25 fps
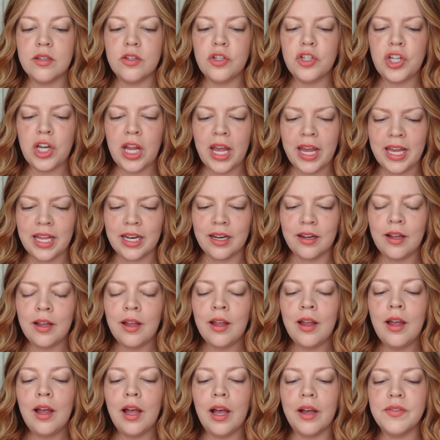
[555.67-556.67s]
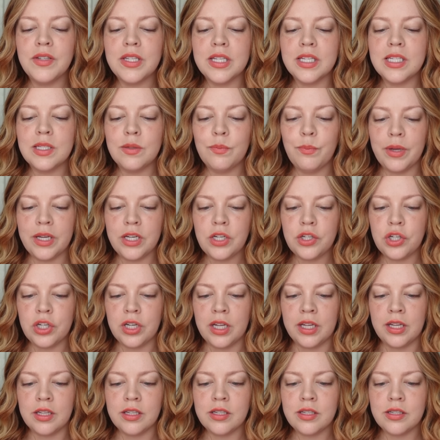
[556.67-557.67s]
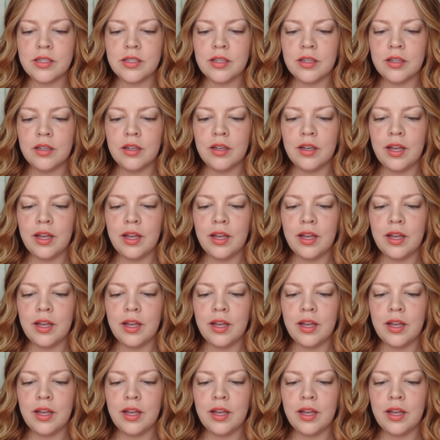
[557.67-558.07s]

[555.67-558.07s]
chain of suspicious